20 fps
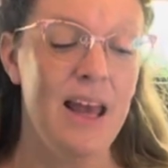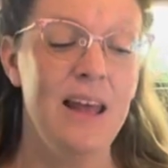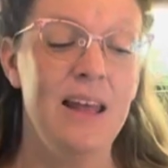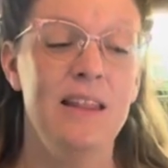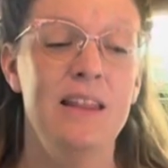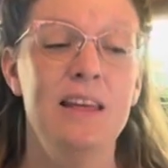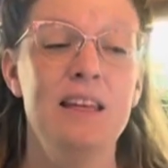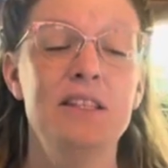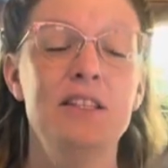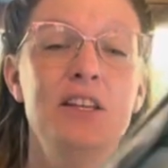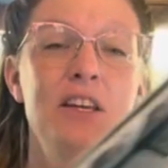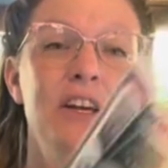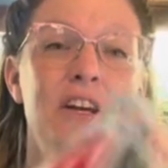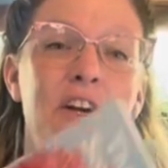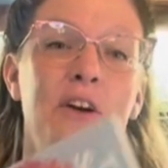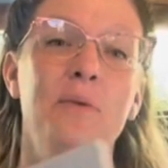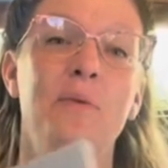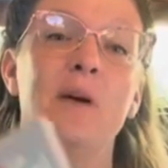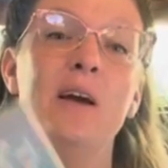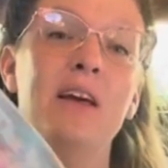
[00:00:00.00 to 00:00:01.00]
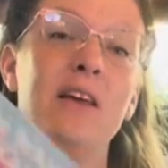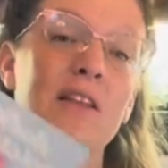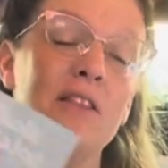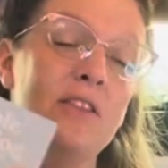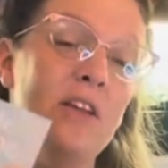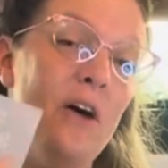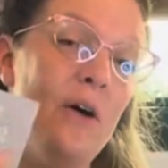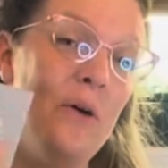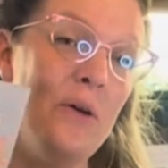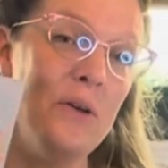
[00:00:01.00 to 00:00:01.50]
this year with
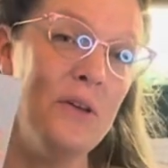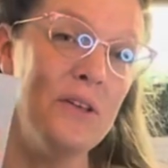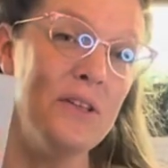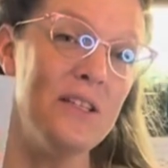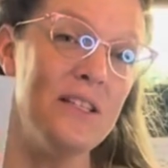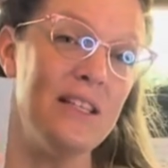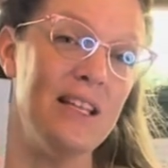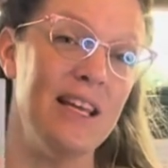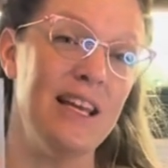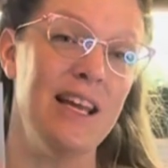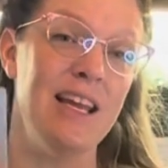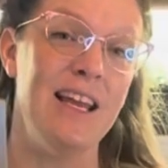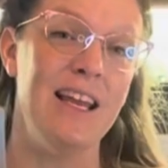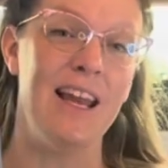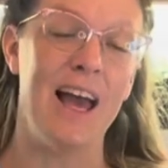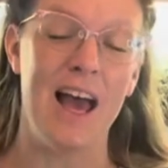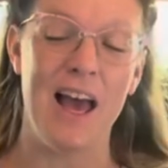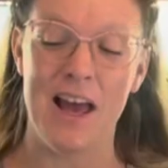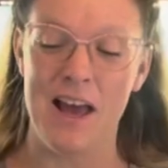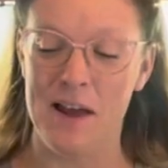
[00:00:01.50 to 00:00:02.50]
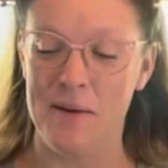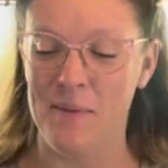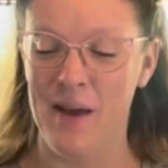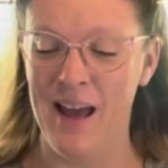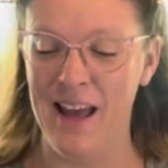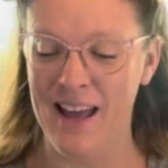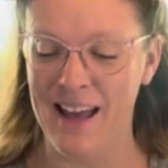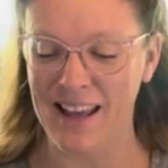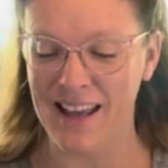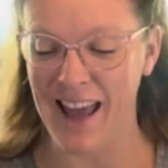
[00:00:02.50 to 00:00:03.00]
the whole seed
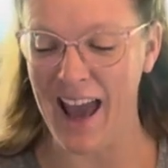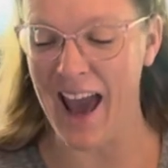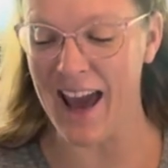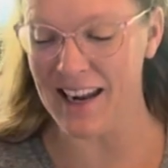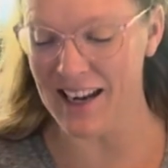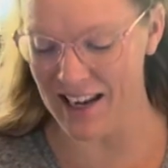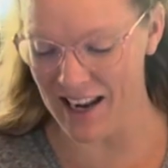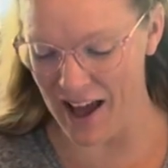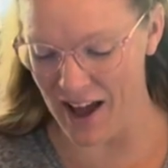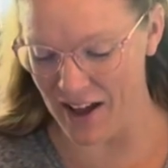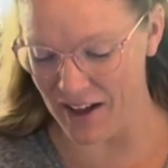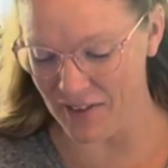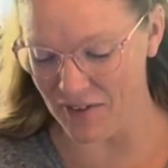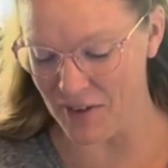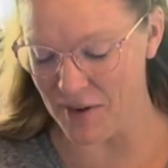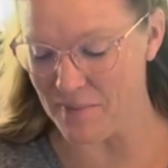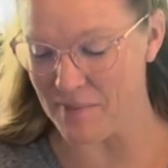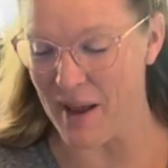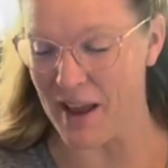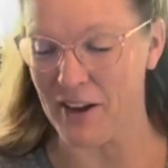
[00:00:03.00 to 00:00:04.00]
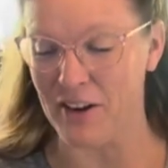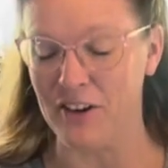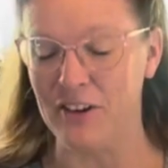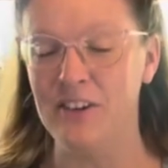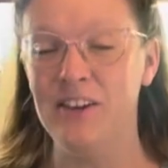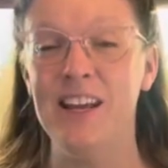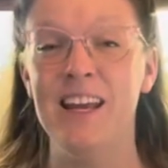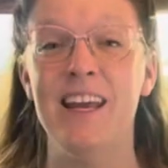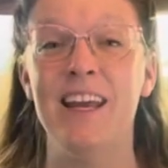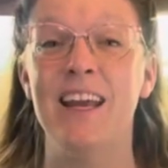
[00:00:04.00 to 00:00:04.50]
catalog from Baker
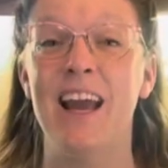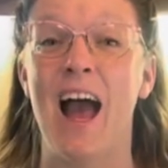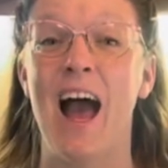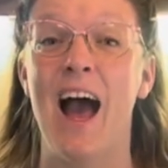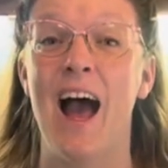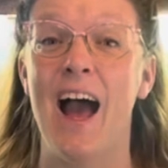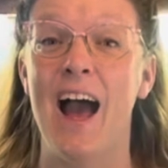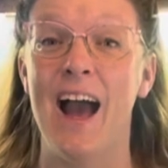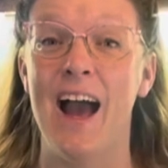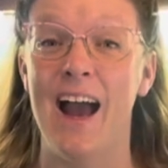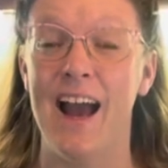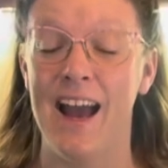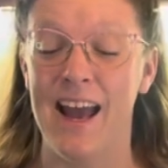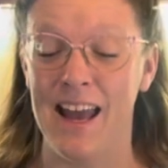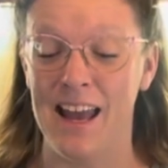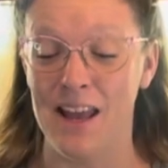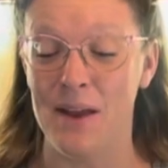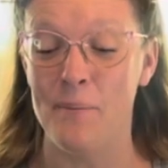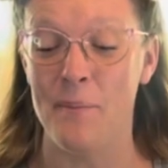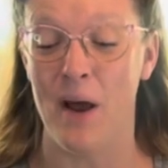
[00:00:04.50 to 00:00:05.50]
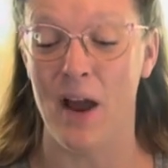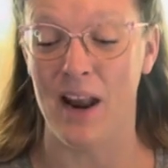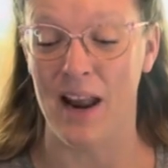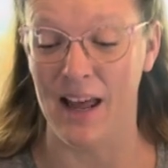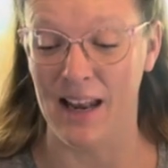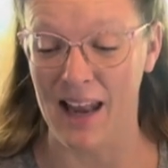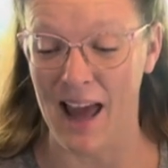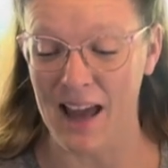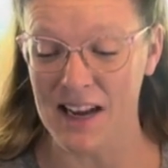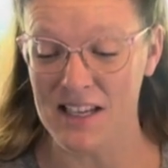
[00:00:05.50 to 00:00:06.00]
Creek. I bought
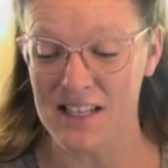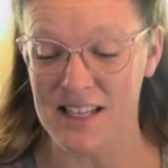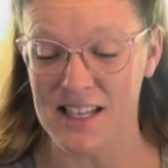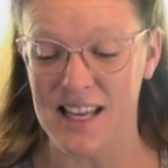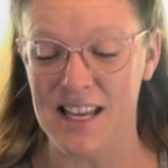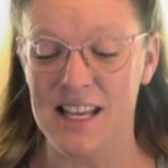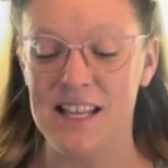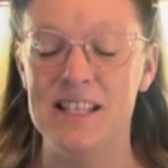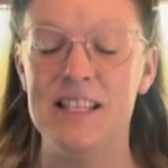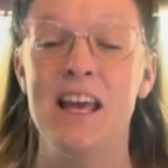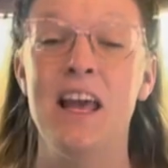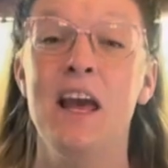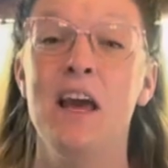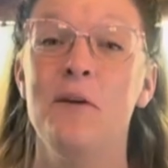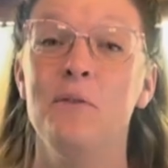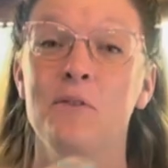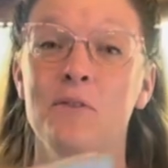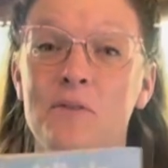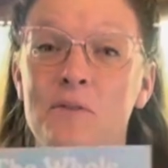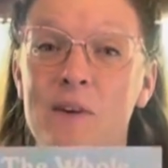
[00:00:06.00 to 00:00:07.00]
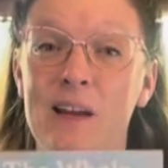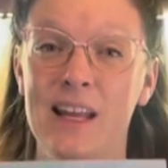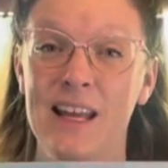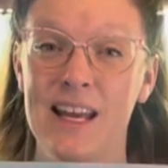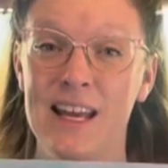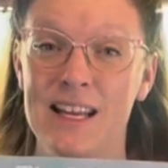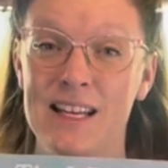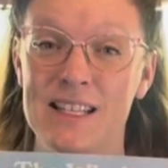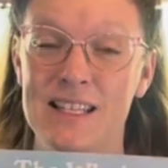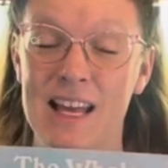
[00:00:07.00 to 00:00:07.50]
a lot of seeds.
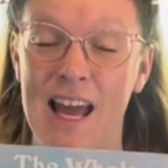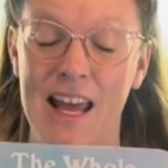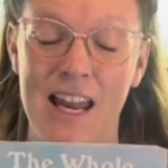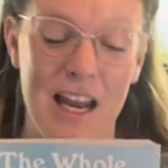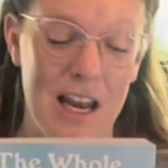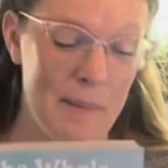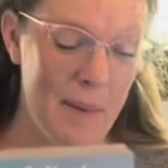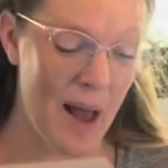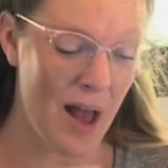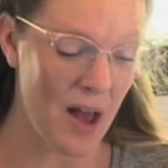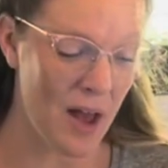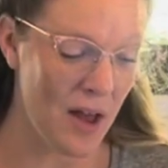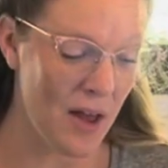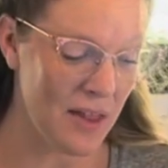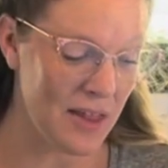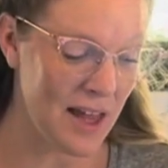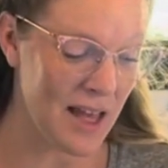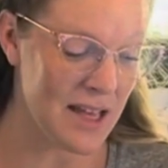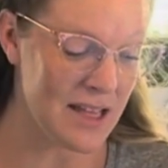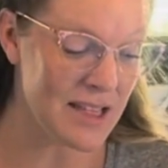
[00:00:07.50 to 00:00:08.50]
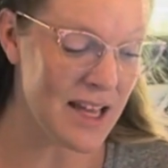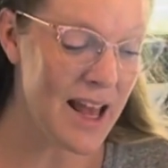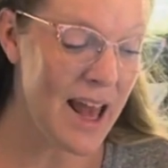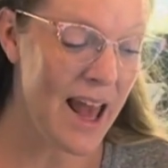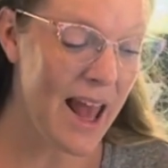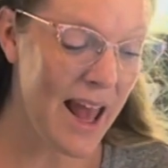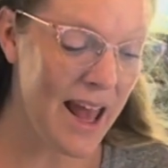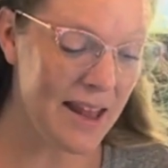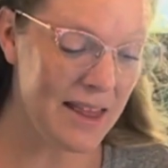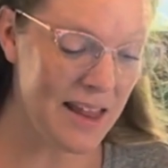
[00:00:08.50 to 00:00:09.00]
Really excited about all this.
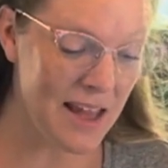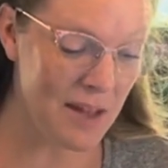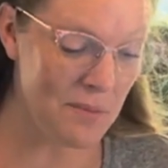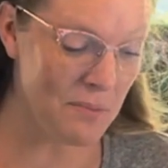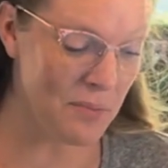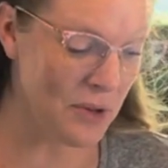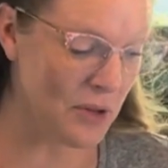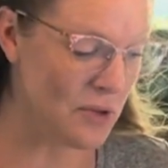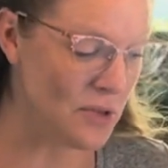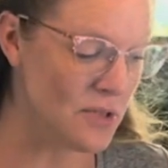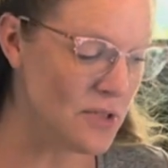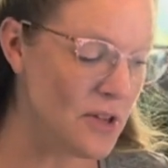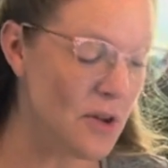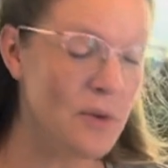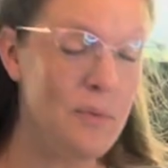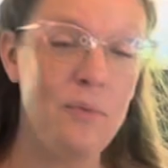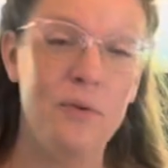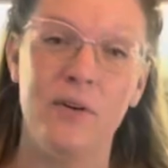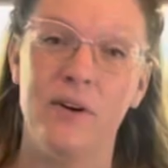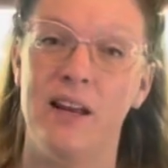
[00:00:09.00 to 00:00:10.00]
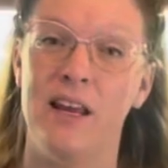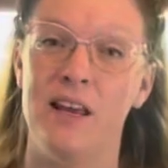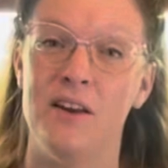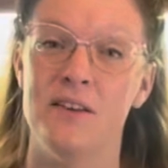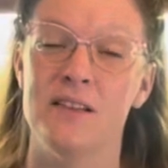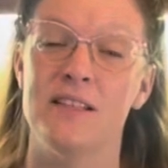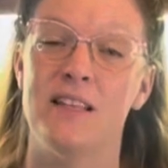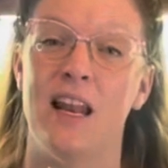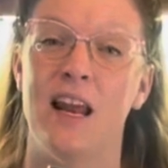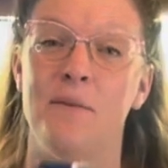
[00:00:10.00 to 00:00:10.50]
And then Bluestone
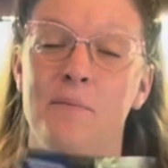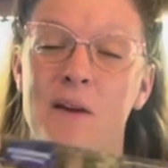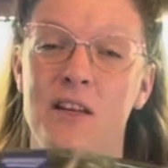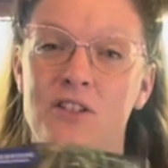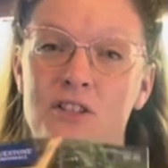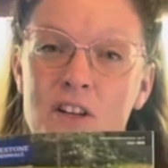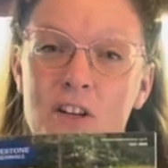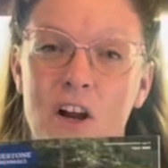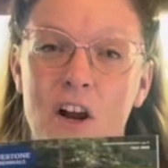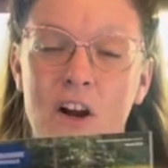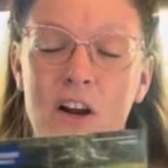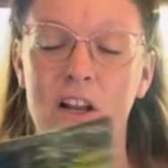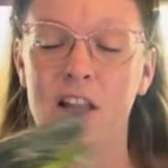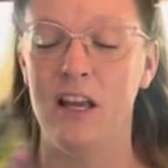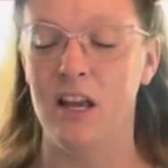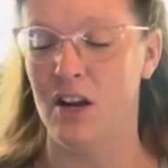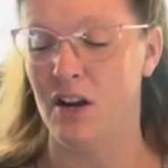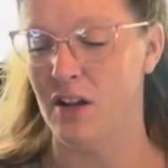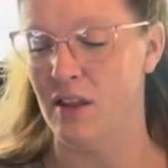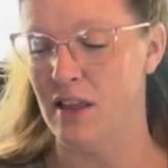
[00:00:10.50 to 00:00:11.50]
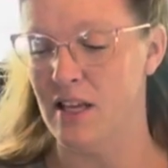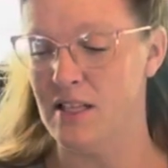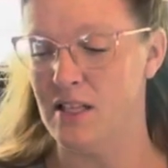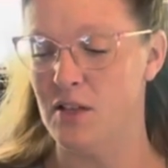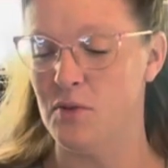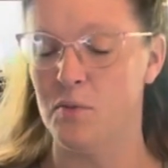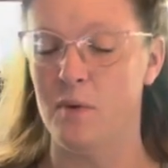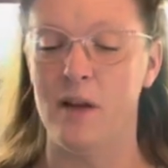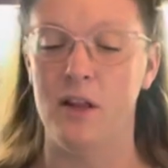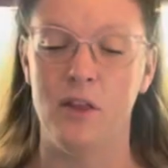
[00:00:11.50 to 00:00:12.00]
Perennials that I mentioned earlier. This
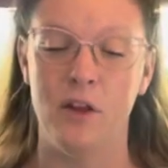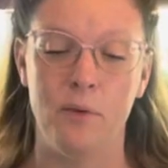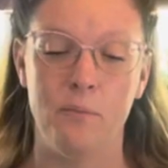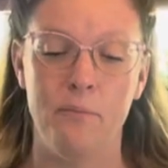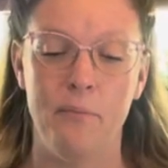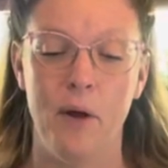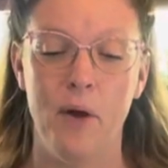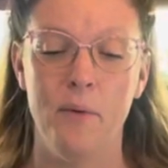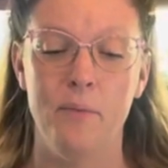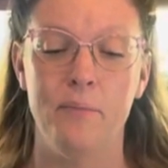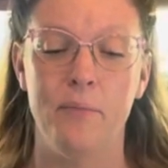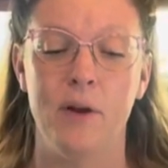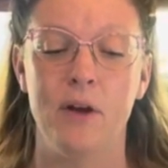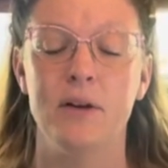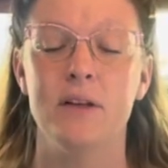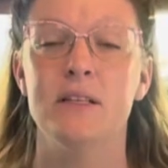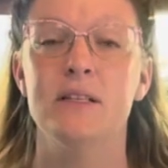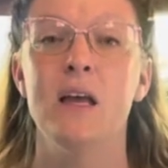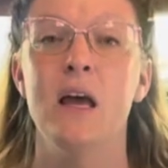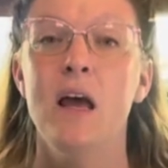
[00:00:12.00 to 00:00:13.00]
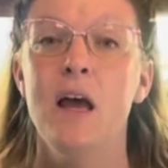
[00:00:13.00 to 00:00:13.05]
is one of their bulb books,